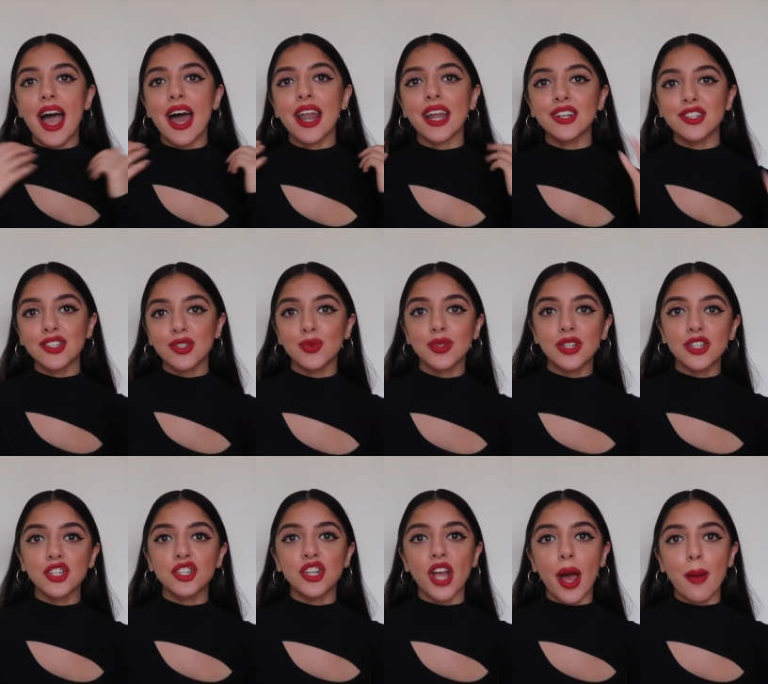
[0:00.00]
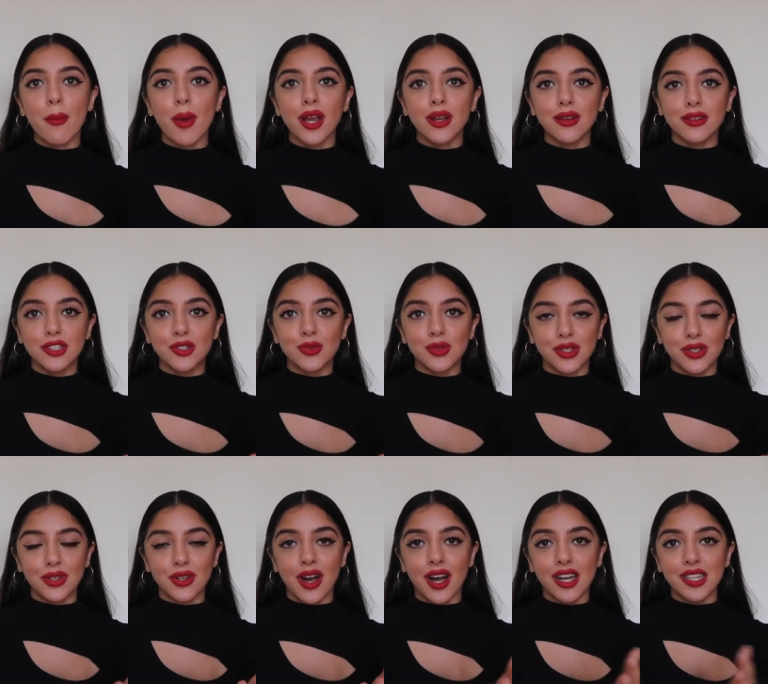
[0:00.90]
And I just want to share my knowledge
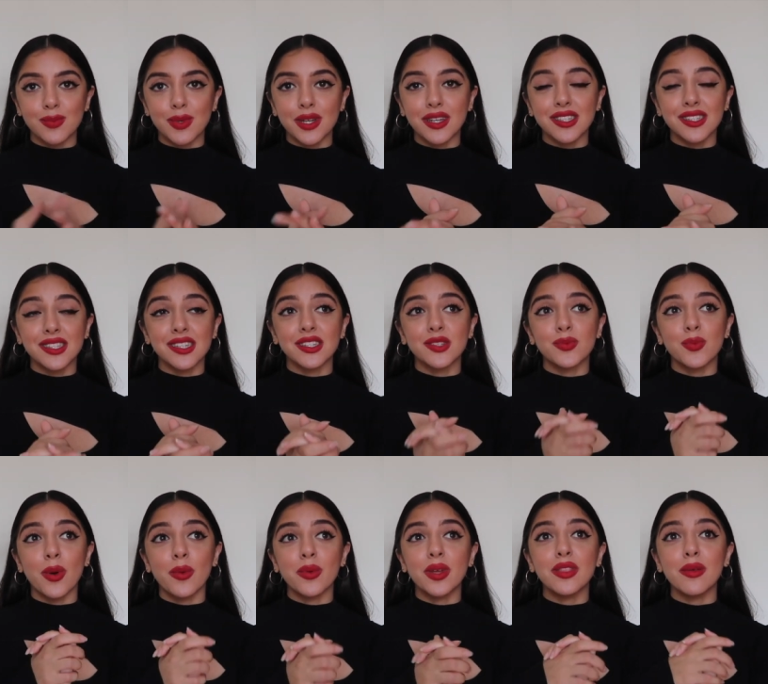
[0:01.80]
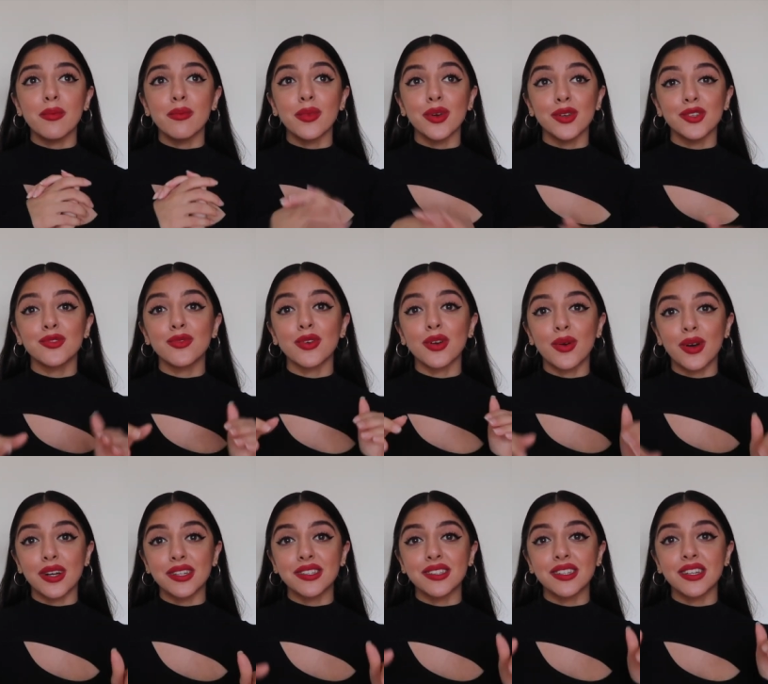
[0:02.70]
with you guys because this is probably the most
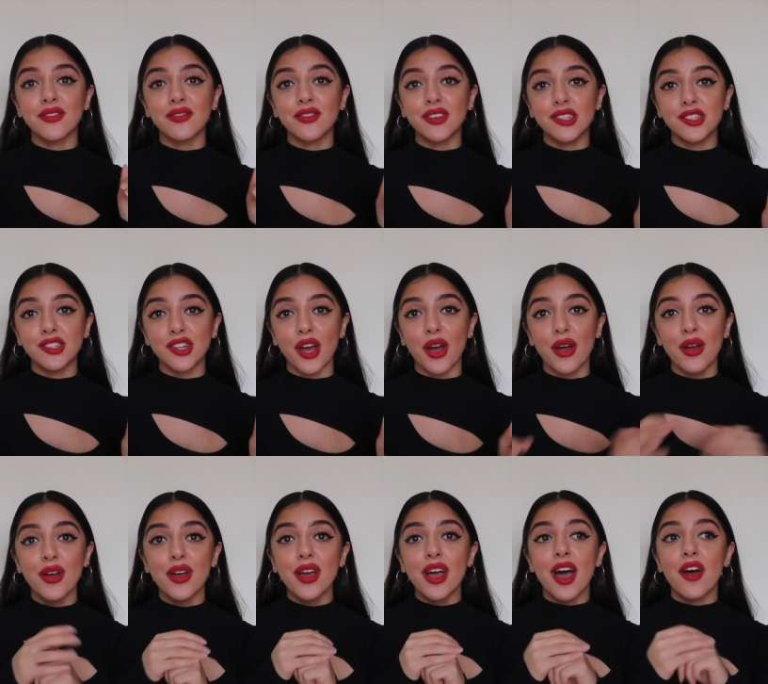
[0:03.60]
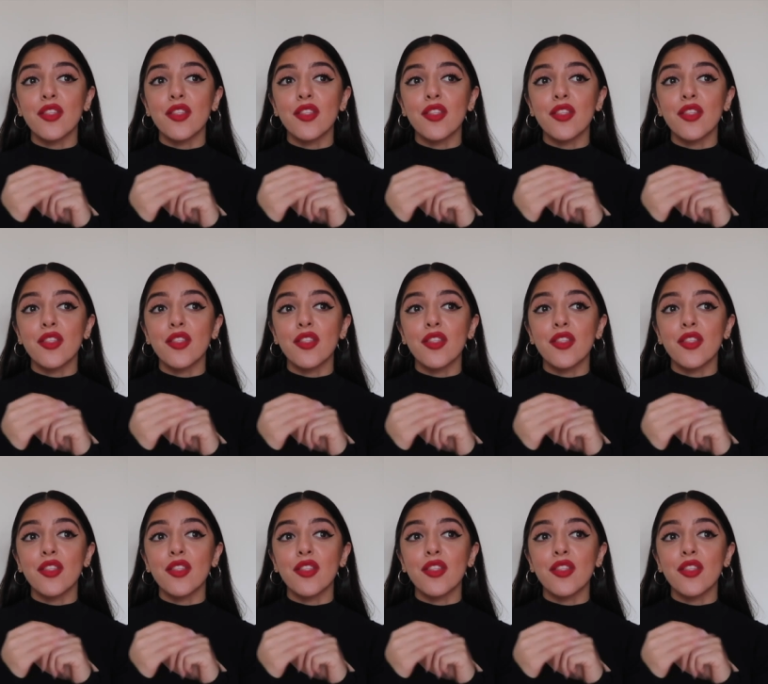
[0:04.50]
requested video